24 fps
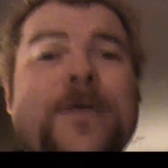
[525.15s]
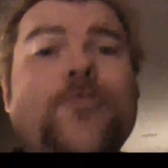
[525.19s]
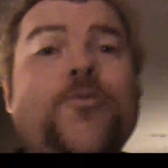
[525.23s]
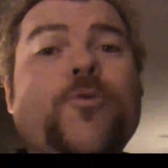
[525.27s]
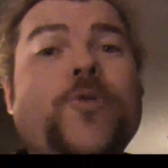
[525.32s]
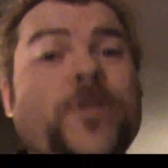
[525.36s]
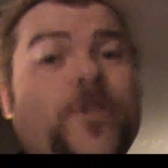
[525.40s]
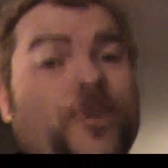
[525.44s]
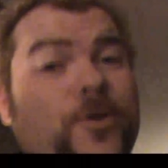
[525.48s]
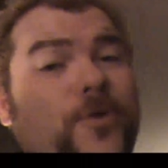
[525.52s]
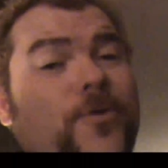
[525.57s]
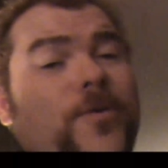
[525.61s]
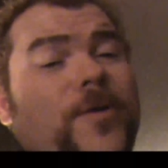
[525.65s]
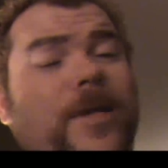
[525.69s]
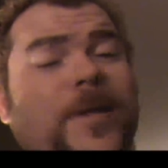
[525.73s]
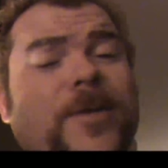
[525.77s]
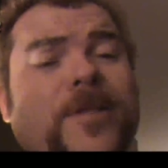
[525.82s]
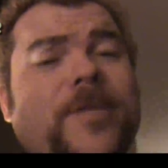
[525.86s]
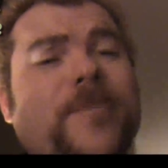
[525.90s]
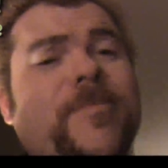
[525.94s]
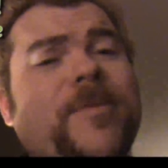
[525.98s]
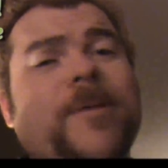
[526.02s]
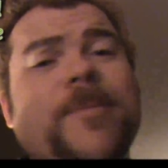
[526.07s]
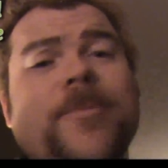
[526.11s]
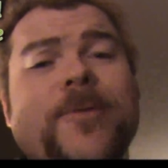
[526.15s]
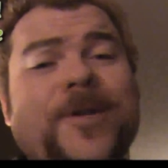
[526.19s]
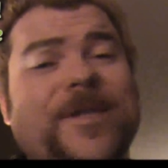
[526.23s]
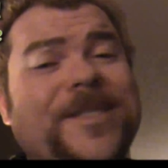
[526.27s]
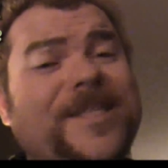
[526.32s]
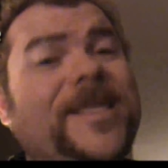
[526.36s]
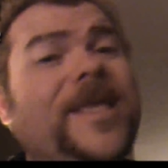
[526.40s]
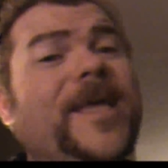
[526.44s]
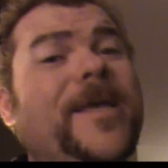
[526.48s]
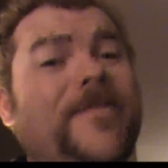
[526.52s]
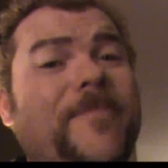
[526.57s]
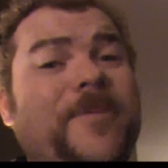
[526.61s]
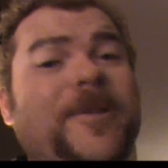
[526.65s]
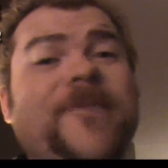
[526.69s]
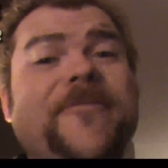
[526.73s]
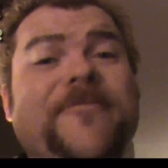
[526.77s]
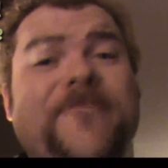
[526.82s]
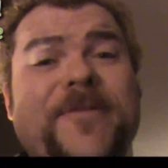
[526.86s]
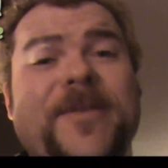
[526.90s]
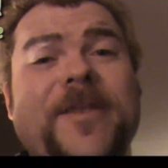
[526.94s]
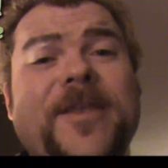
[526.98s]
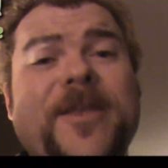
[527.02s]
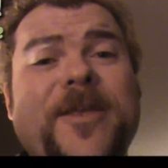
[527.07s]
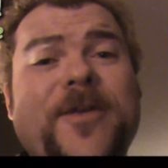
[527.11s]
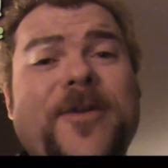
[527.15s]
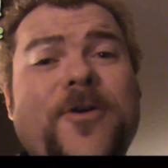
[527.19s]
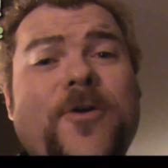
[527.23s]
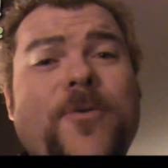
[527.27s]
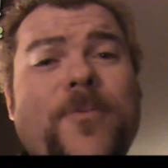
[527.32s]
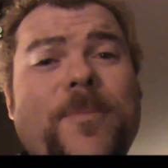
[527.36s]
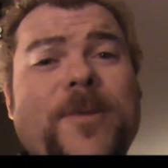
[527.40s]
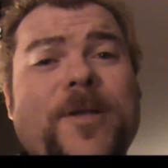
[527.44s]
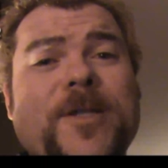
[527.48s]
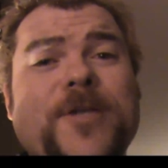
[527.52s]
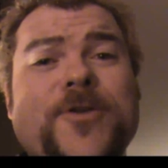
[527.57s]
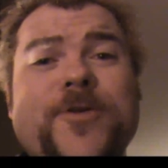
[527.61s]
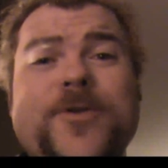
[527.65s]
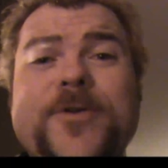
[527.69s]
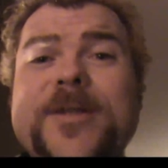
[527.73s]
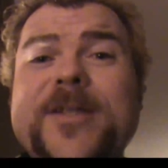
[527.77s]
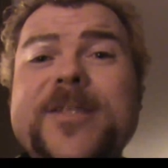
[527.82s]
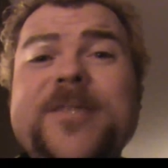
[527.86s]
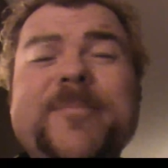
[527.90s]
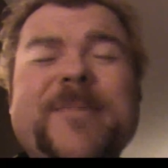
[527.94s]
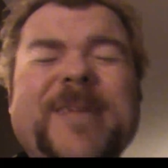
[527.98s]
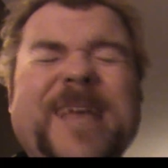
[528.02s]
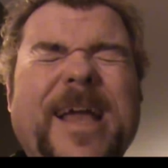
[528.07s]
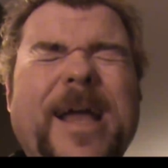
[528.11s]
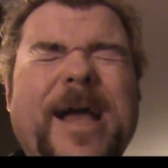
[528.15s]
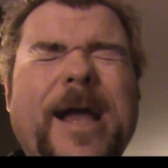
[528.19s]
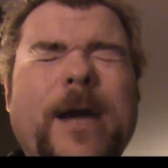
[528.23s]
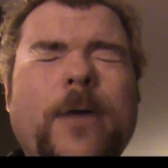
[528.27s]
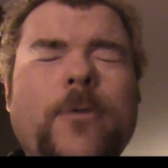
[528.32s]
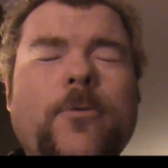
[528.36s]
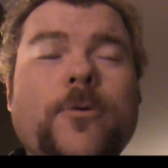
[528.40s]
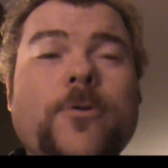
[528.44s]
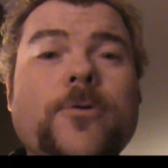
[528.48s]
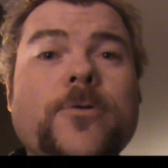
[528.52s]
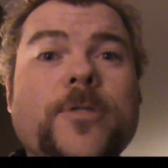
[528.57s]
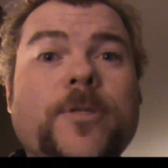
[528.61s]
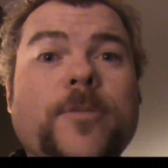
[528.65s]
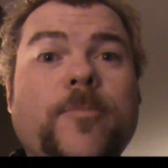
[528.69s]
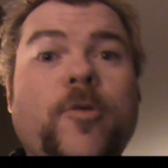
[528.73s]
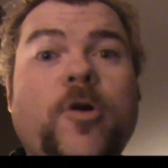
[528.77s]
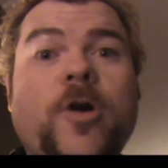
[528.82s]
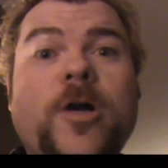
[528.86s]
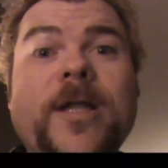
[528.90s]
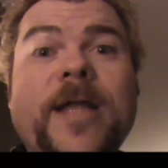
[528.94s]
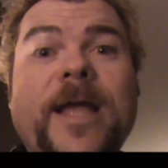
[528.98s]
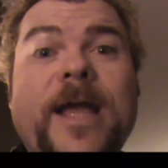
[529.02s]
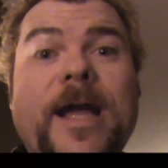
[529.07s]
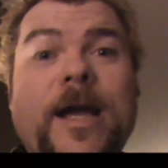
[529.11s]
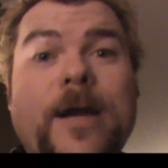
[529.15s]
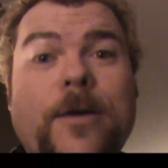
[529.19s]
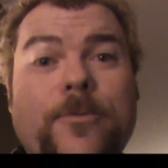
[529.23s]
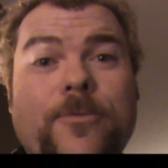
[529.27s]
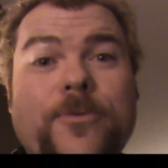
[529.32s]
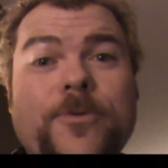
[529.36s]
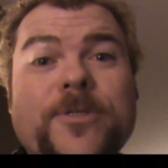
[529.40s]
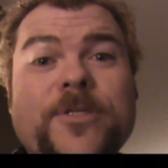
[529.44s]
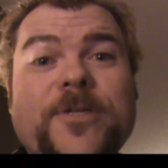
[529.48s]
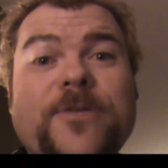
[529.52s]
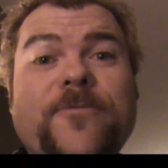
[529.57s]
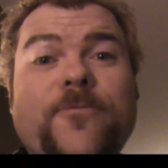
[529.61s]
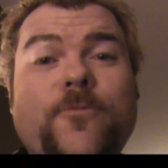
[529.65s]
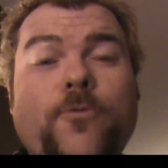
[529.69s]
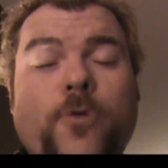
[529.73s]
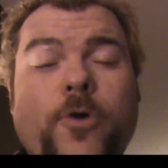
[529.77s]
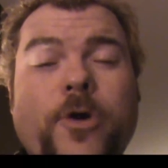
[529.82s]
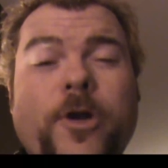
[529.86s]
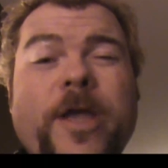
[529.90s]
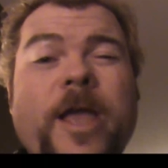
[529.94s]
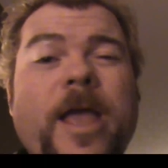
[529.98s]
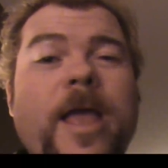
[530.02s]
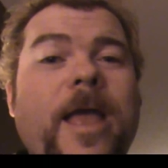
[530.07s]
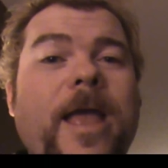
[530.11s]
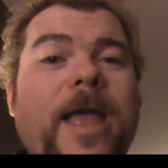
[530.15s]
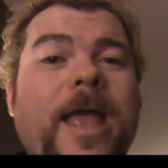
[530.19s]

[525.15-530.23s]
what turned out to be about a 10-minute video, but turned out to be hours upon hours of work.